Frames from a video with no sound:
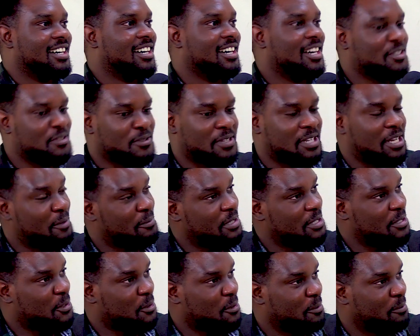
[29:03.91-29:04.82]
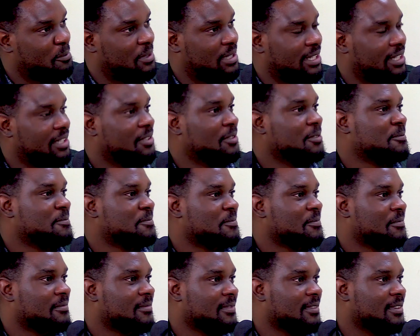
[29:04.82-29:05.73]
So the company is called Pleo.
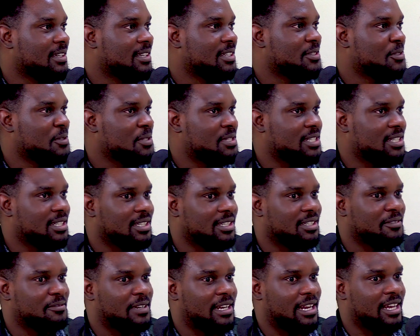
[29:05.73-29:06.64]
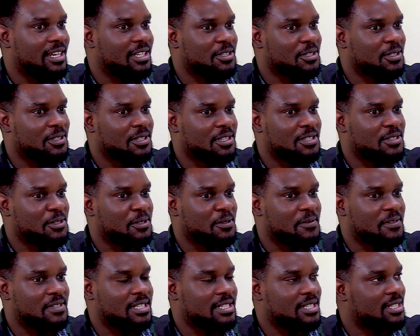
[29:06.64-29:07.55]
So it's a financial
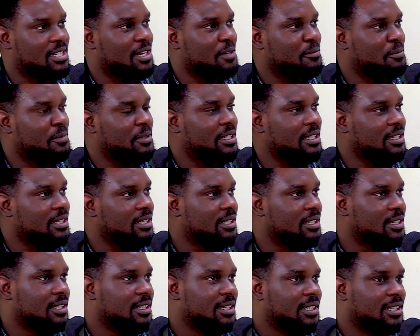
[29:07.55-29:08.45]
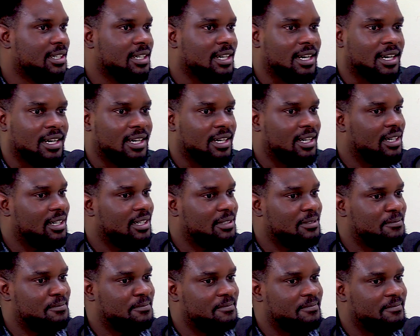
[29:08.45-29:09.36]
services company.
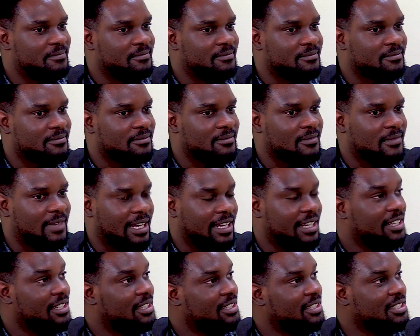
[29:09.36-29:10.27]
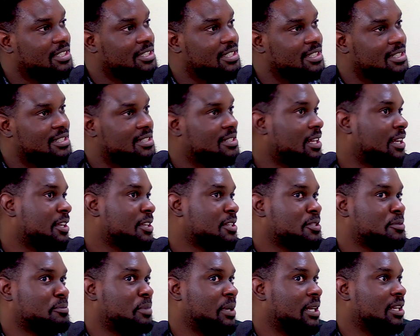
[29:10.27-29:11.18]
In English, it's like a
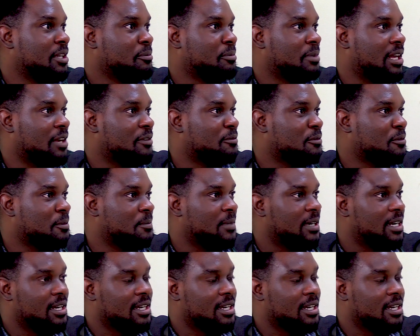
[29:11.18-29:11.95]
spending platform.